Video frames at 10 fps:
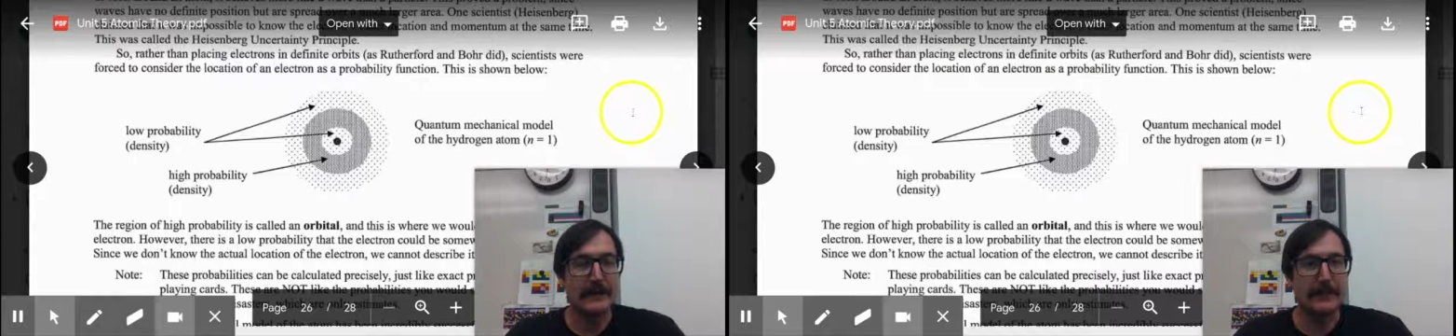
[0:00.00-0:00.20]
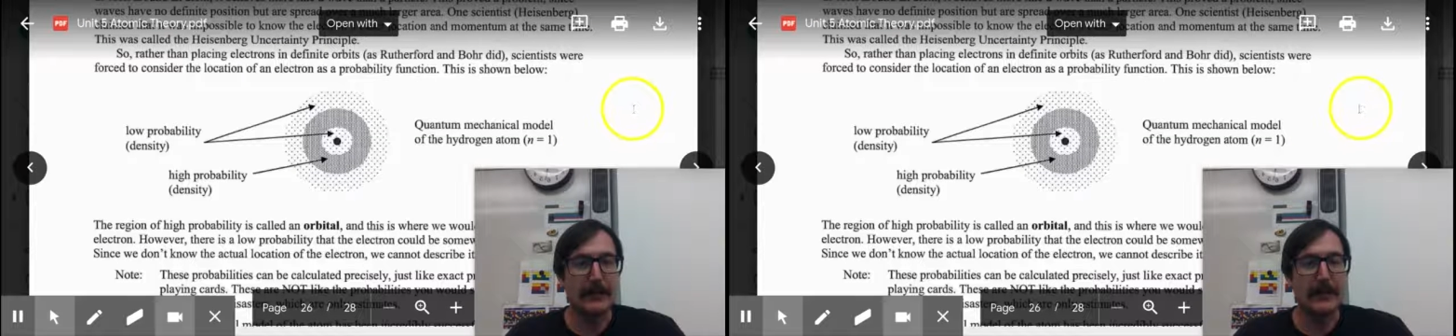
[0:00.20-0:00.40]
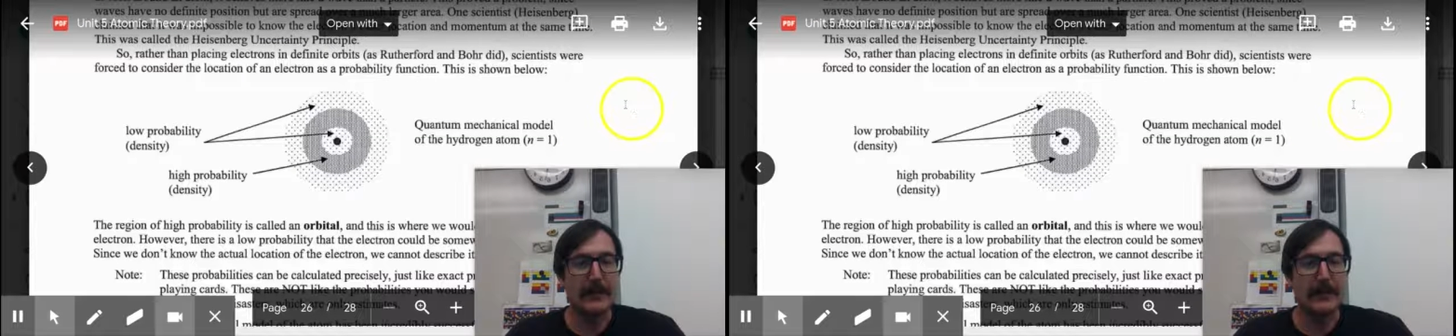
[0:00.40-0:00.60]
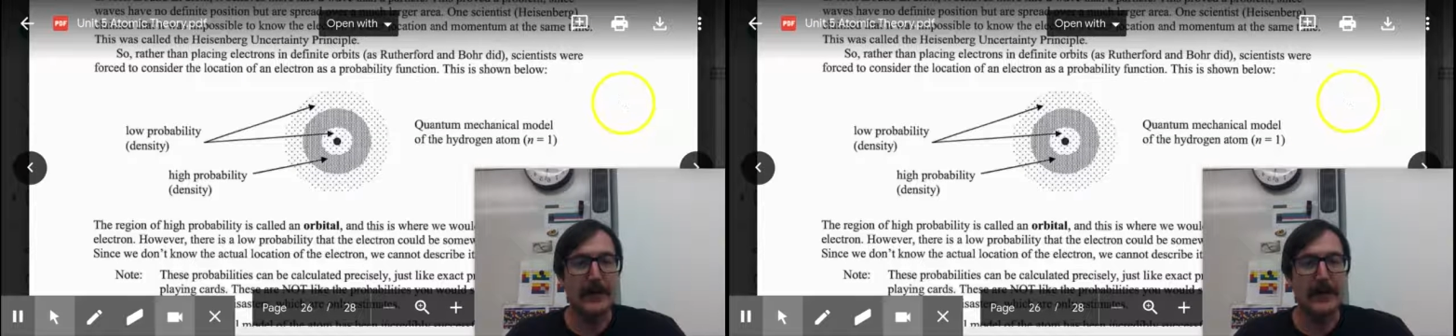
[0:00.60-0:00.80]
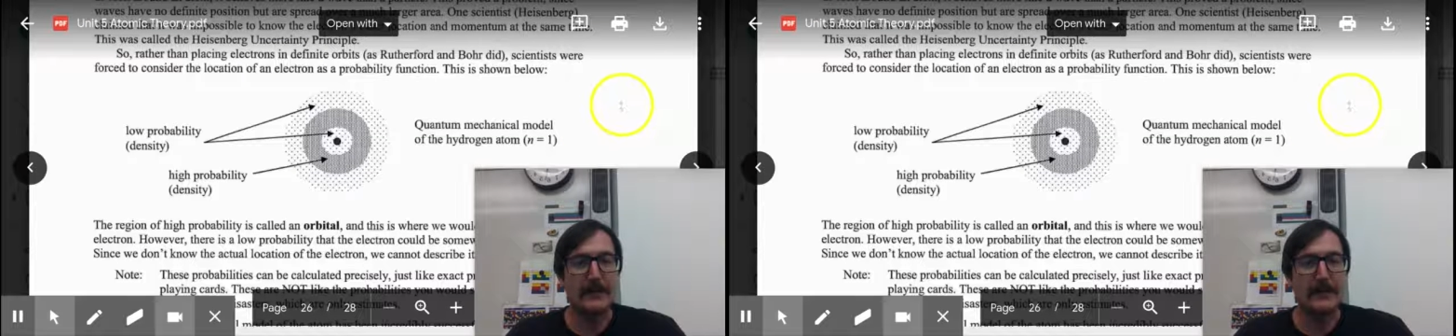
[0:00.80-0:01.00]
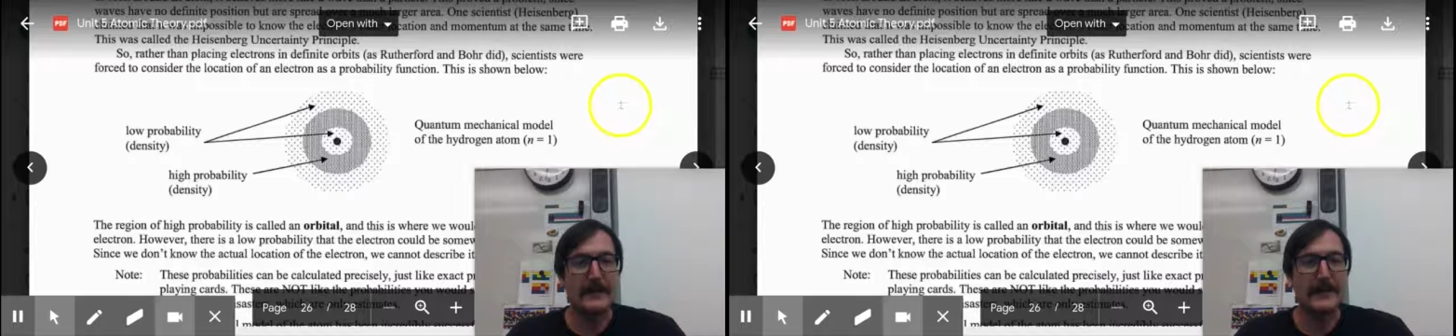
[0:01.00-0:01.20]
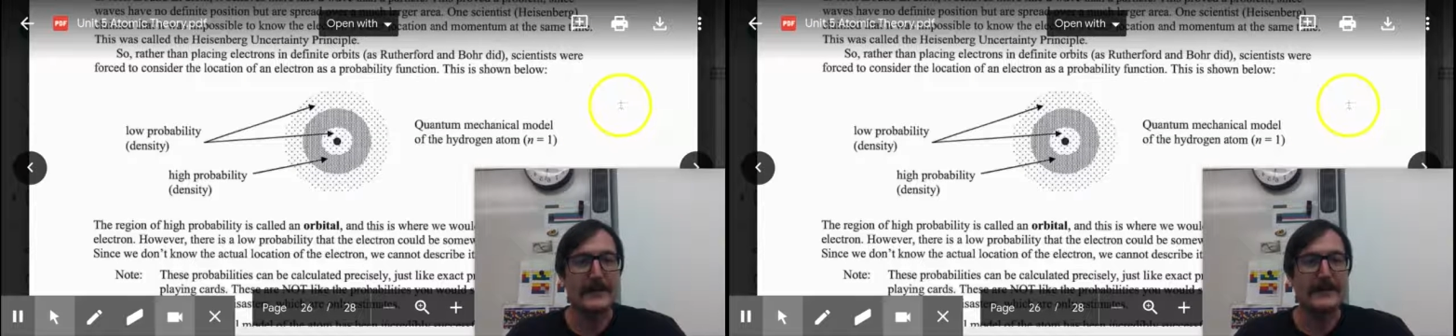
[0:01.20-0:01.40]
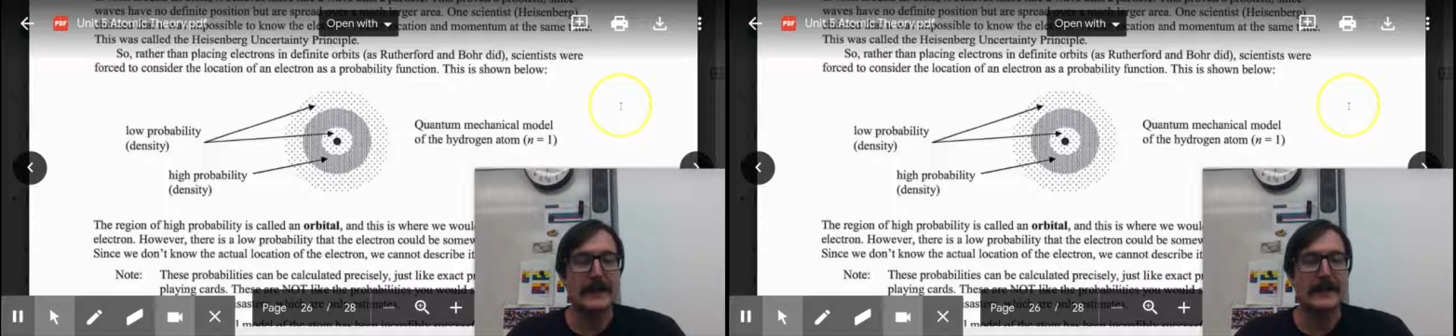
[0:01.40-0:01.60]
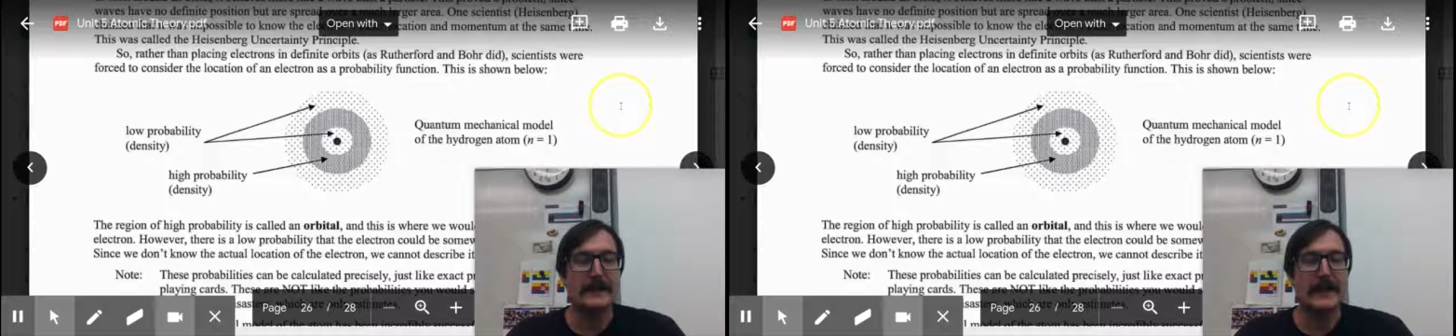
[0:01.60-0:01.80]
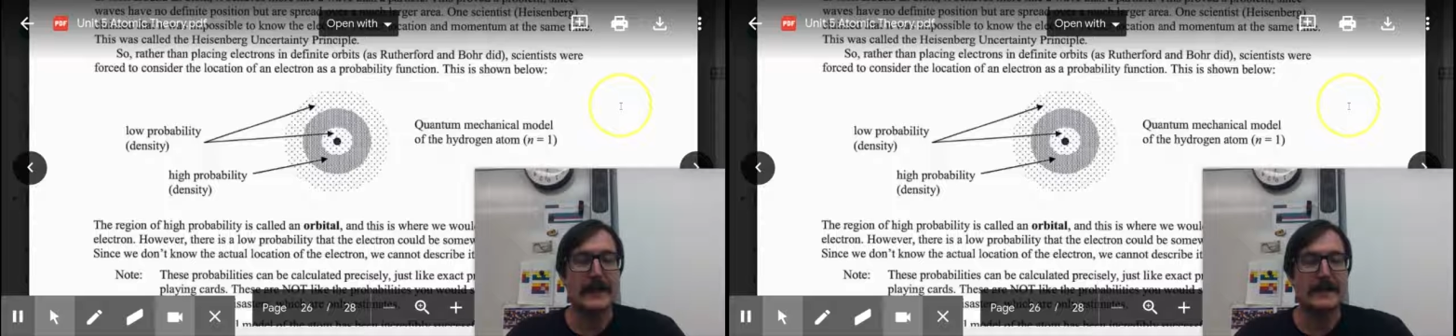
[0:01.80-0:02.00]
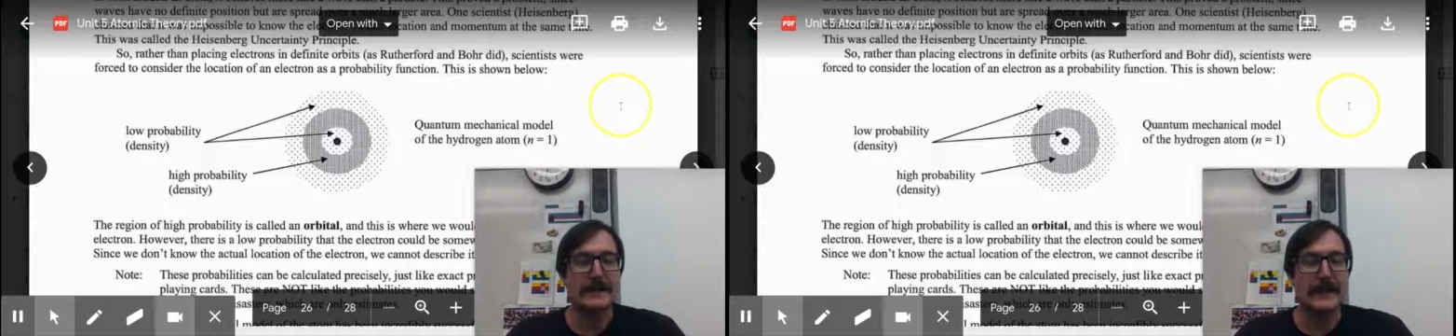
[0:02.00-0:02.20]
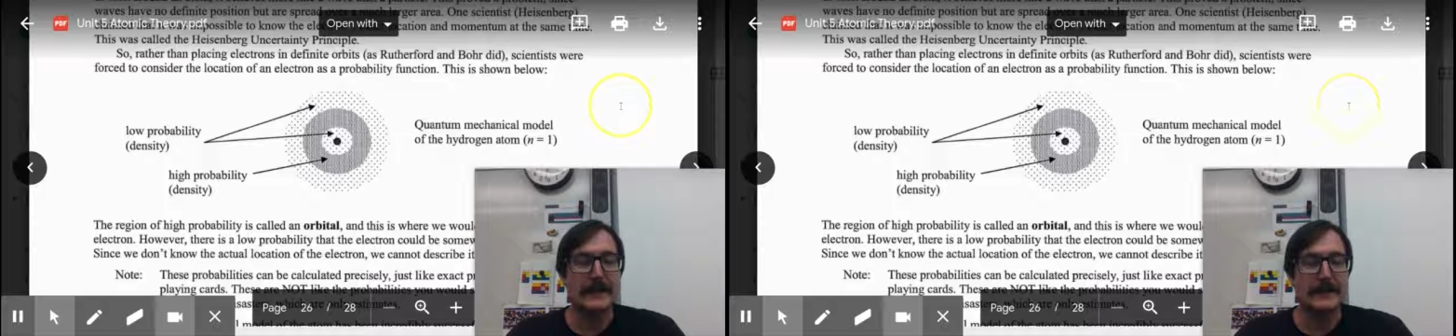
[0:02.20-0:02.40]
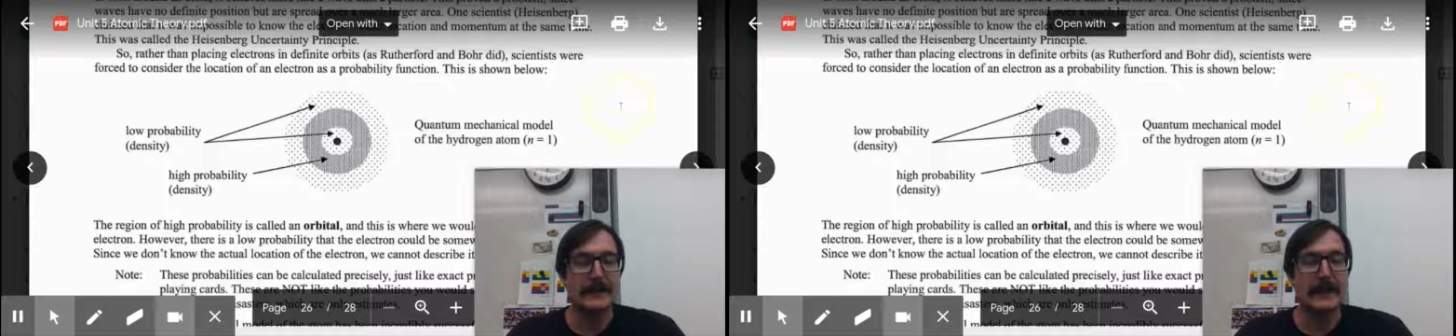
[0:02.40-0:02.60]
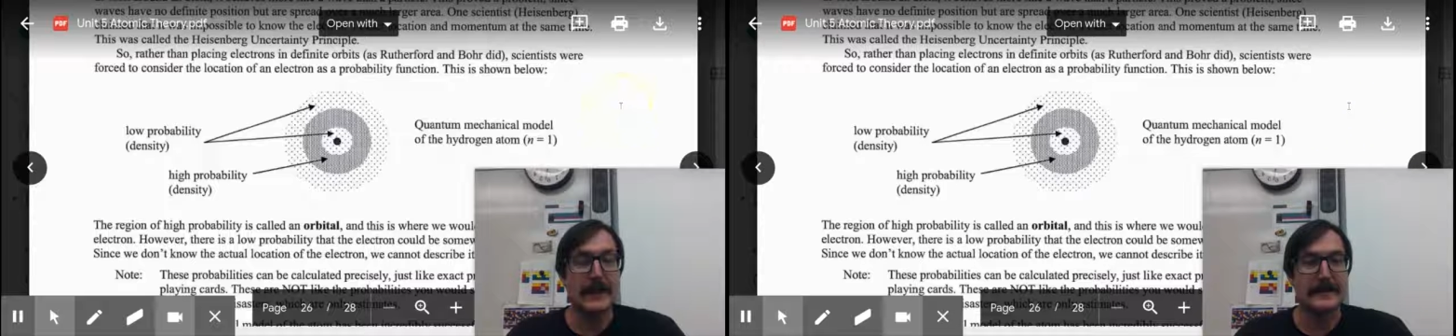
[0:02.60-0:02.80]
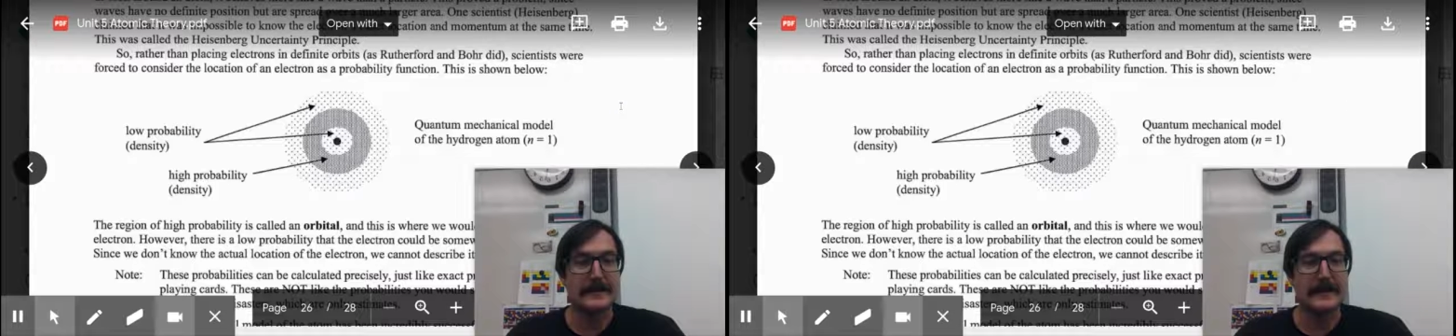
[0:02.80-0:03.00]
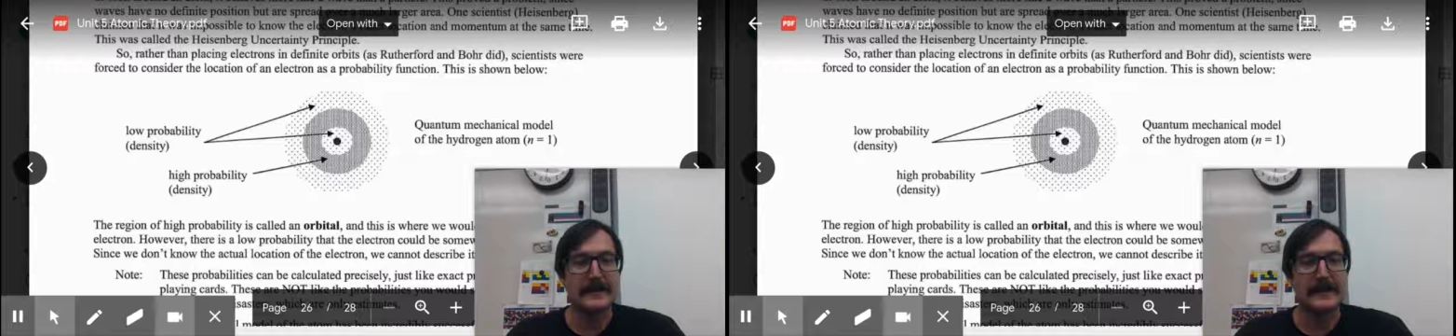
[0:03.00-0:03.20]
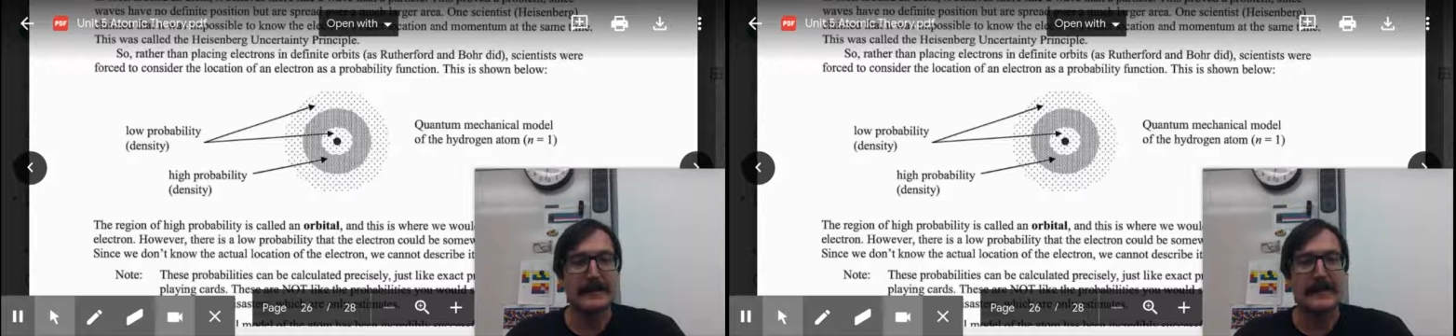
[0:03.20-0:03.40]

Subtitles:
right, the Bohr model we just studied in the last lesson,